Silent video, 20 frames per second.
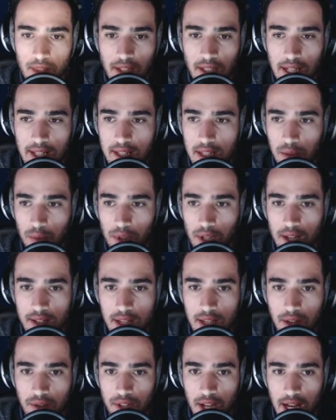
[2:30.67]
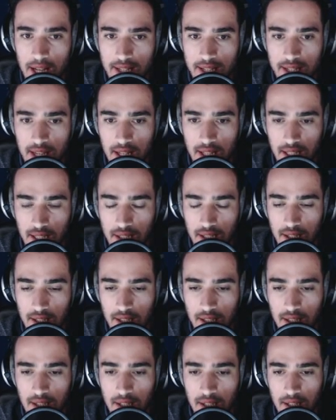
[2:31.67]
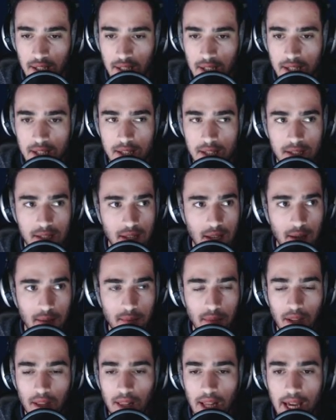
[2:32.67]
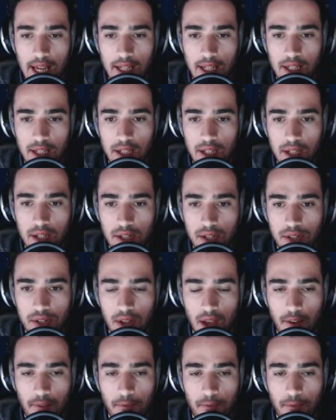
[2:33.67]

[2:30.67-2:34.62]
Let's see, what else are you guys selling? Some lighters, a